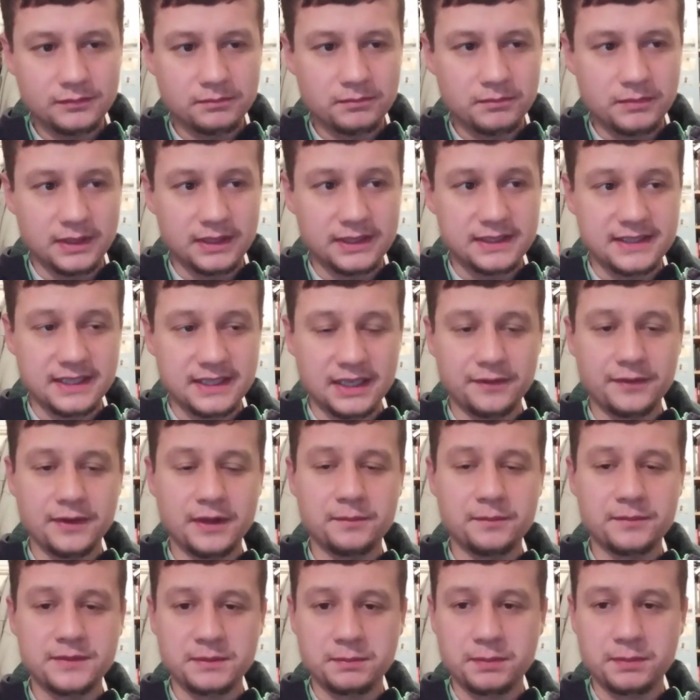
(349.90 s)
instead of
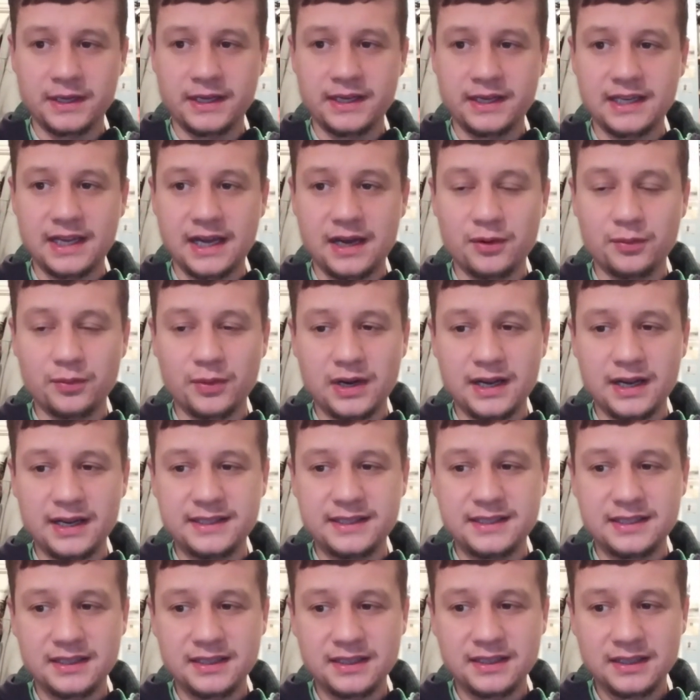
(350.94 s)
him to play out
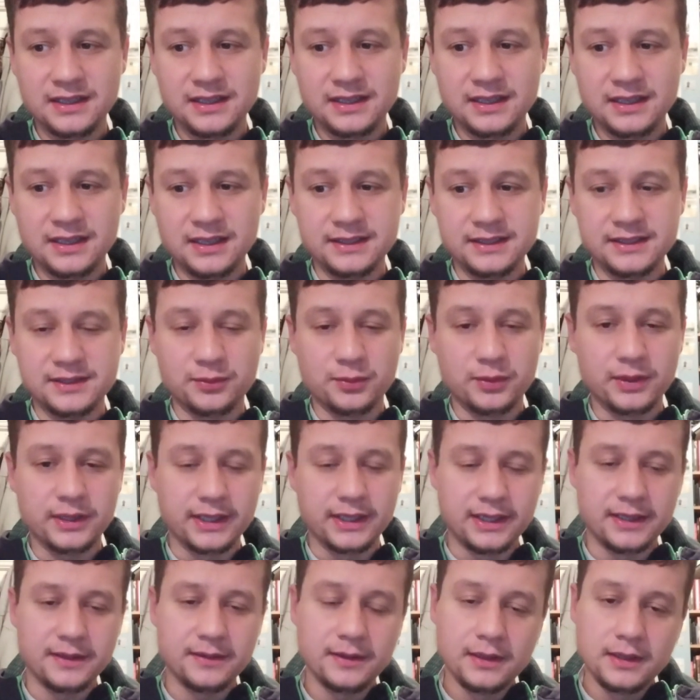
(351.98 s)
wide as a
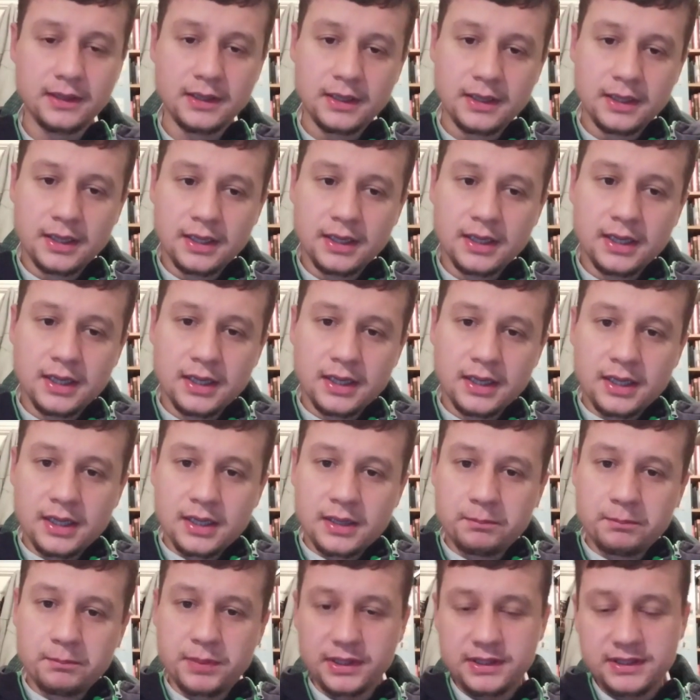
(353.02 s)
winger.
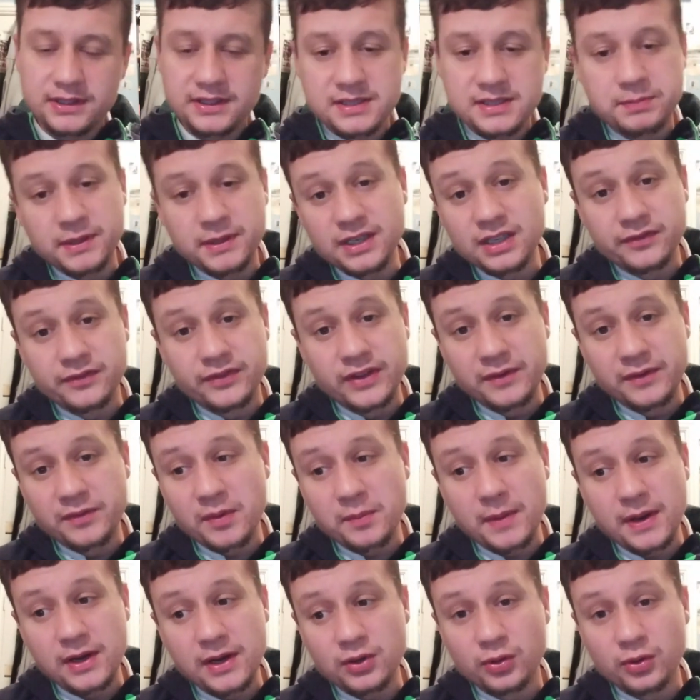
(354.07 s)
But speaking of
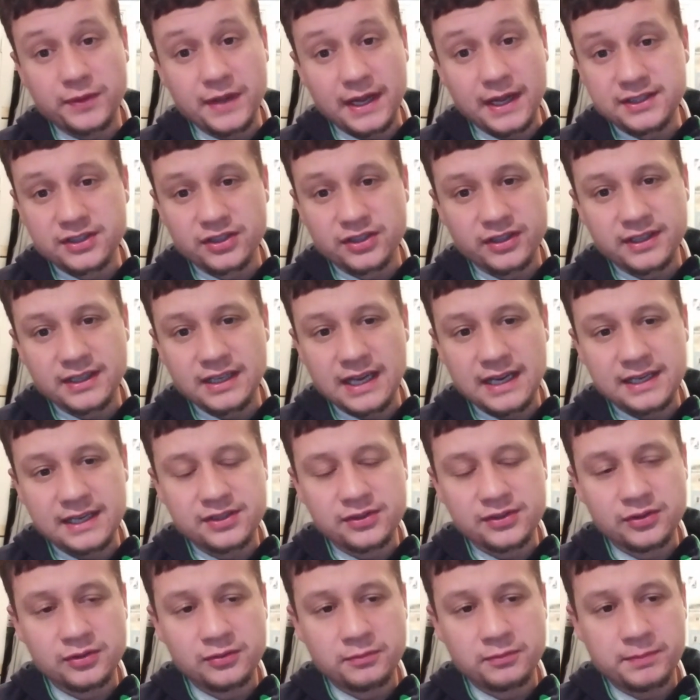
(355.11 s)
Livramento, that's another lad
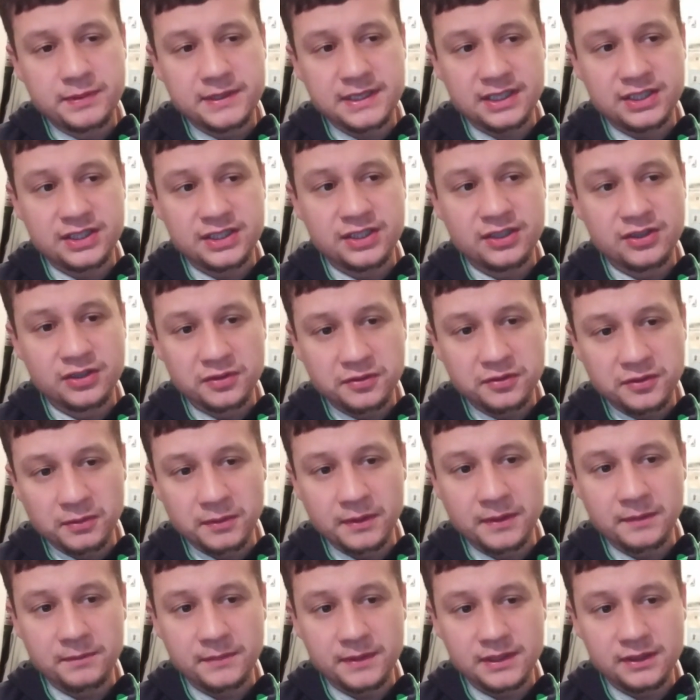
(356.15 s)
who potentially could have come
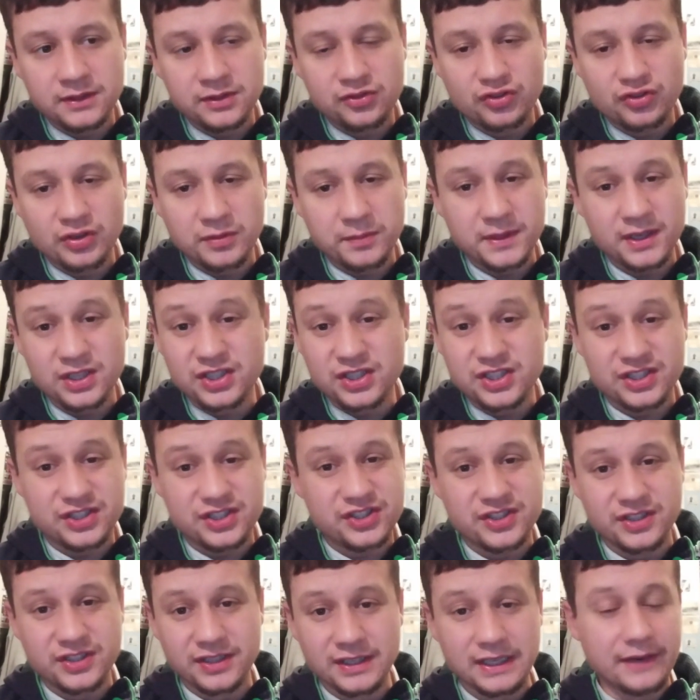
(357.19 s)
on. I mean, Trippier just
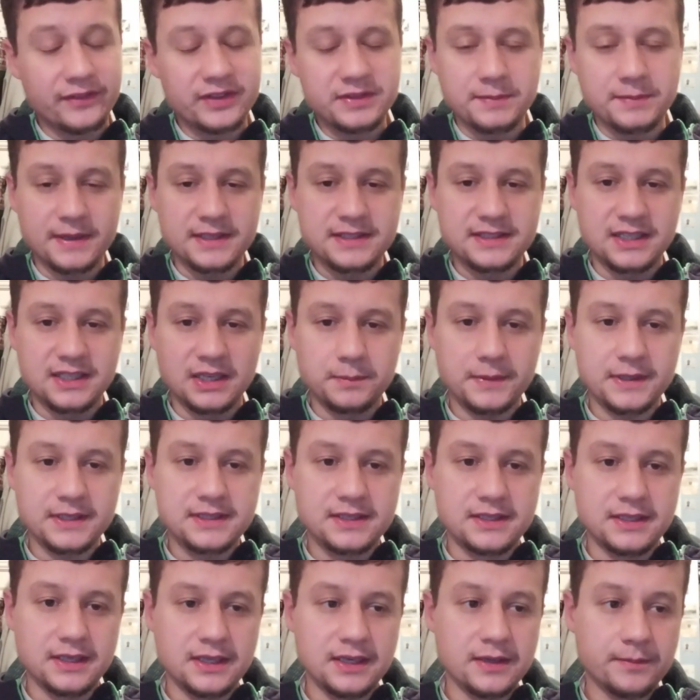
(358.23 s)
didn't have his best game
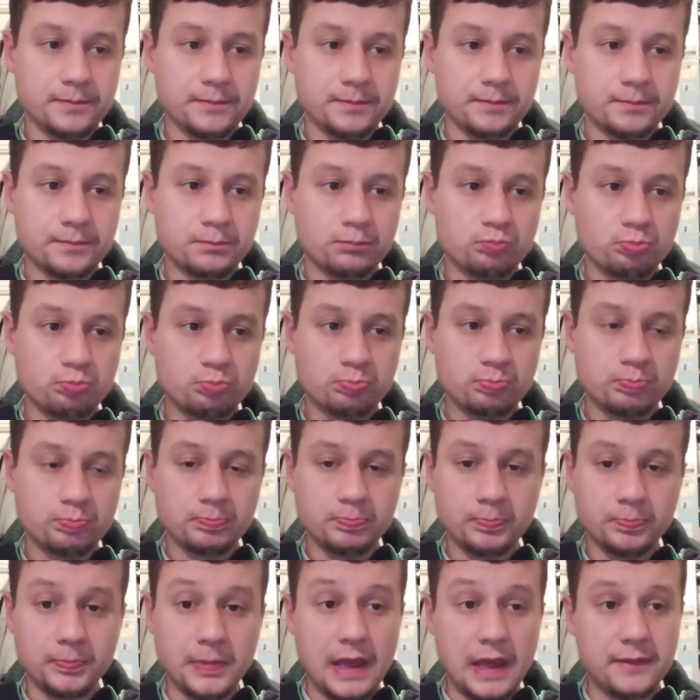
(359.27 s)
yesterday.
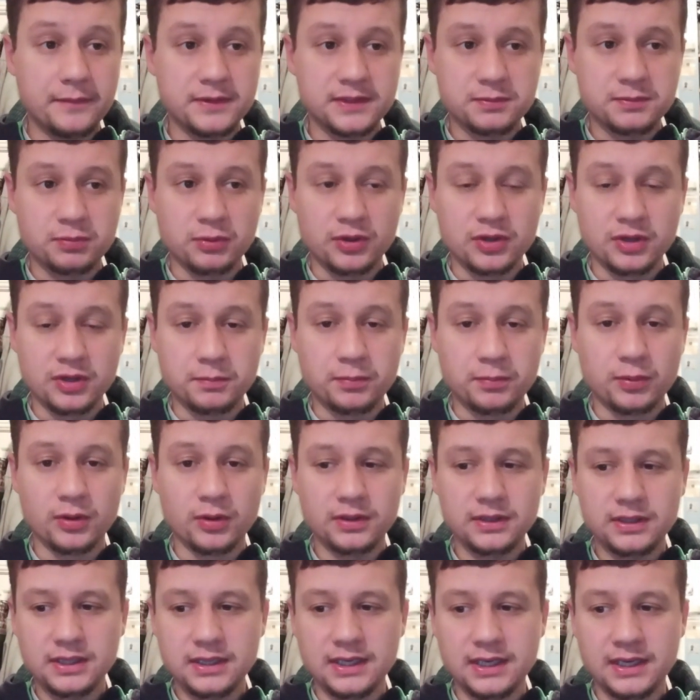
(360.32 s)
Maybe we could have
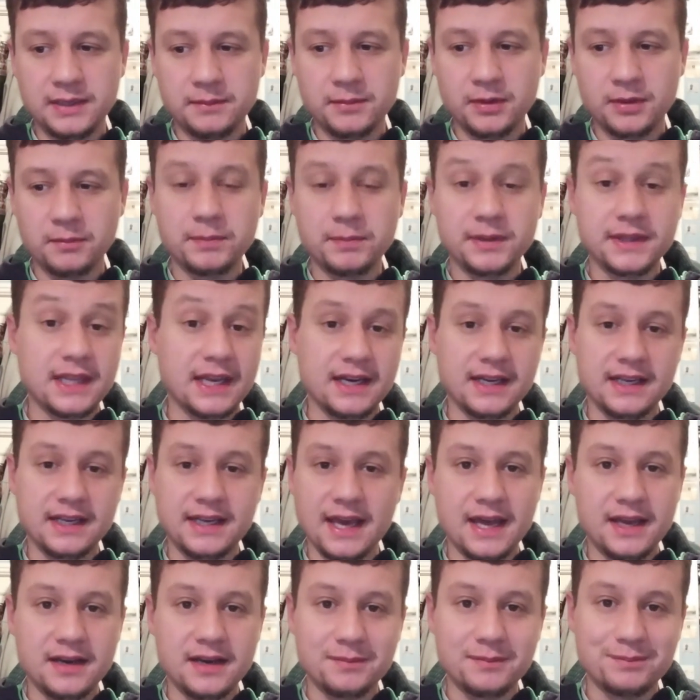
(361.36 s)
brought him on, but then
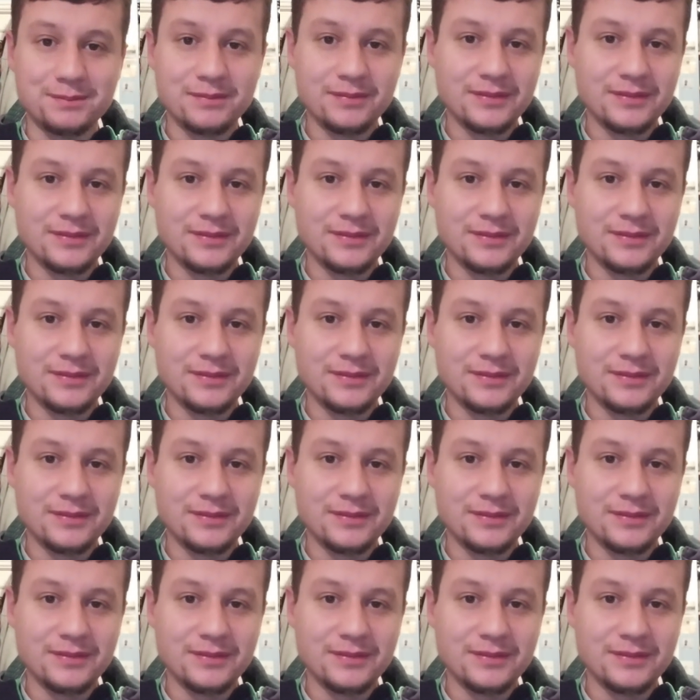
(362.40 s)
again,